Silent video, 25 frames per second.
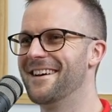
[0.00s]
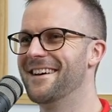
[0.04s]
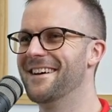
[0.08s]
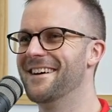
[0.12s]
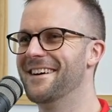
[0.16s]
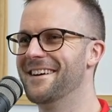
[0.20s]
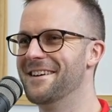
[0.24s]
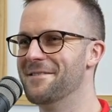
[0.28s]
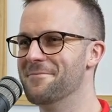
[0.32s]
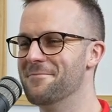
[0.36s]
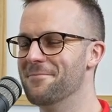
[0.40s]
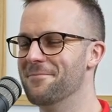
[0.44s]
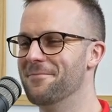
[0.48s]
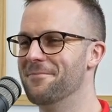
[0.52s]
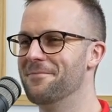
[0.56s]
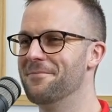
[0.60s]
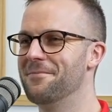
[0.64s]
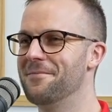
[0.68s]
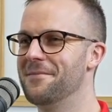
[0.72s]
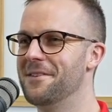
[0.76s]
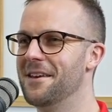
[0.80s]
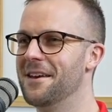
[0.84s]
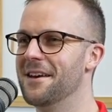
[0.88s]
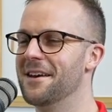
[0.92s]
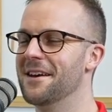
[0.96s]
um,
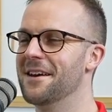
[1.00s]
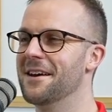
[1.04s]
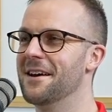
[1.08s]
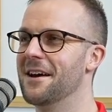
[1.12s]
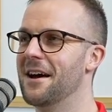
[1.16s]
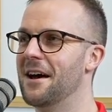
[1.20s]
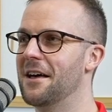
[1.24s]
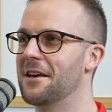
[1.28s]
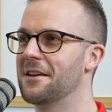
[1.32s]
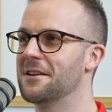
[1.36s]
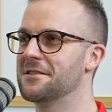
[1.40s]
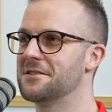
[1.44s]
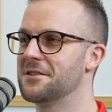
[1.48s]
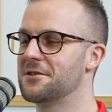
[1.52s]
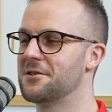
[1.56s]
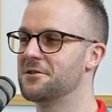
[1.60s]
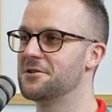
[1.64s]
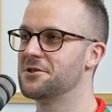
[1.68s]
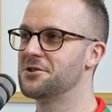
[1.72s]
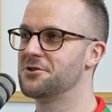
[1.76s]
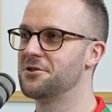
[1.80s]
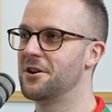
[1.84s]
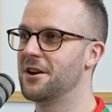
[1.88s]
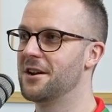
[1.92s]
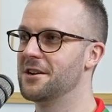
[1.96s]
yeah, I think it's a good
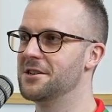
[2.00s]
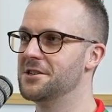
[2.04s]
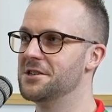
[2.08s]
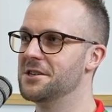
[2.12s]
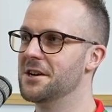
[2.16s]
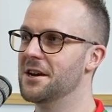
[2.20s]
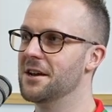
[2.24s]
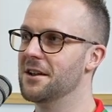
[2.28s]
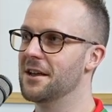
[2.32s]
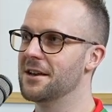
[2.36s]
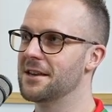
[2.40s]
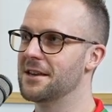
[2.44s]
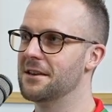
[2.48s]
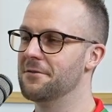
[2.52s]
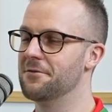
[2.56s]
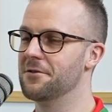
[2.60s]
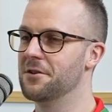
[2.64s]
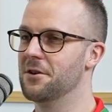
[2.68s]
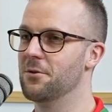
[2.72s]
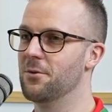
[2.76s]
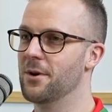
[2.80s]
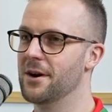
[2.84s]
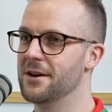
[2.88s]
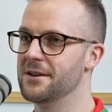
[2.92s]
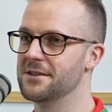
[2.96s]
strategy. Yeah, like giving
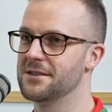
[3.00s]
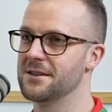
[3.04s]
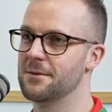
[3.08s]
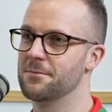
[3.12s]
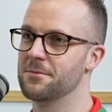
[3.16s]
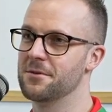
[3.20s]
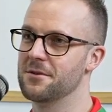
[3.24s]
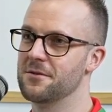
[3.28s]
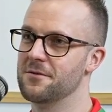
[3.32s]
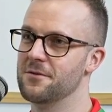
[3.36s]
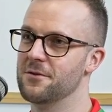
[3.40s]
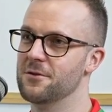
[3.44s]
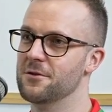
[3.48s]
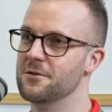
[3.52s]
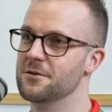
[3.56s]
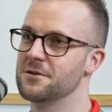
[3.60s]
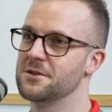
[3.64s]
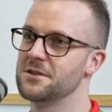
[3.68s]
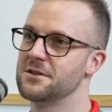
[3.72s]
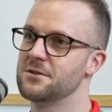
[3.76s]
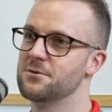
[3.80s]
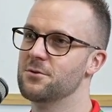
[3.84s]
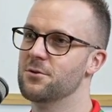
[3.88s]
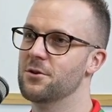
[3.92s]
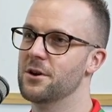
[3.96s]
away something
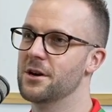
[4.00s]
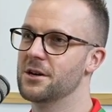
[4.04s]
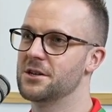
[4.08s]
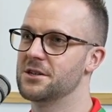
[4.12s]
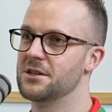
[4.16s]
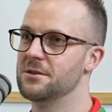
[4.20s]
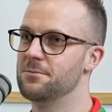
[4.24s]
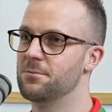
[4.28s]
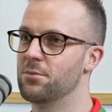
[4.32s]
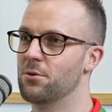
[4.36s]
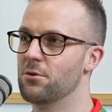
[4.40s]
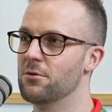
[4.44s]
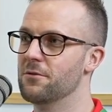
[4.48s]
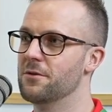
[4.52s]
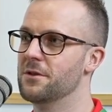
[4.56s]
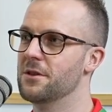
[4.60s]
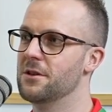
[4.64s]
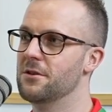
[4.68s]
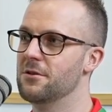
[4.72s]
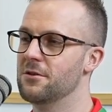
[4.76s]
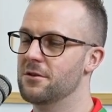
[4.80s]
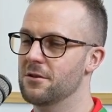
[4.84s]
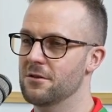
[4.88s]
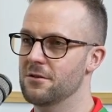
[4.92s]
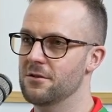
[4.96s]
first, or actually proving that
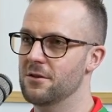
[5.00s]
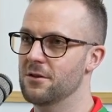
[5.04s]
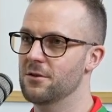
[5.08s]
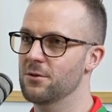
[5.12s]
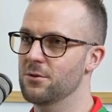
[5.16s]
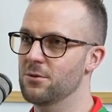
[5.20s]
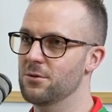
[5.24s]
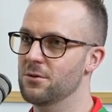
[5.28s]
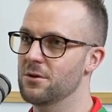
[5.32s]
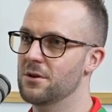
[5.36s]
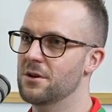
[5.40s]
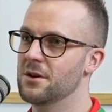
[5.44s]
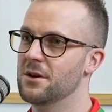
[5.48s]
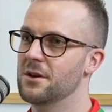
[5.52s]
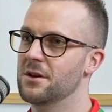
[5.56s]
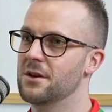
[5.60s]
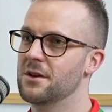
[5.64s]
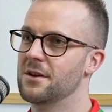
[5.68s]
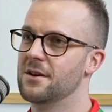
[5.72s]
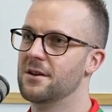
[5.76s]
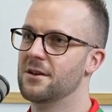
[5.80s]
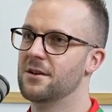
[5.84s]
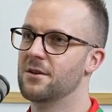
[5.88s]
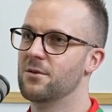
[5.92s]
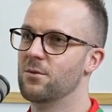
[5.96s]
you can do
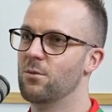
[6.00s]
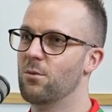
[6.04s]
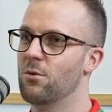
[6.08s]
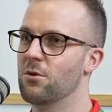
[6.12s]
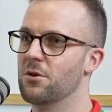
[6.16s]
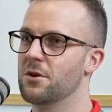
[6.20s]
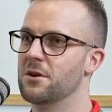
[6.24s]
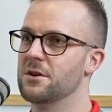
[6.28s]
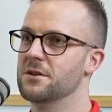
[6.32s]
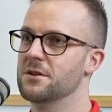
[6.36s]
what yeah. it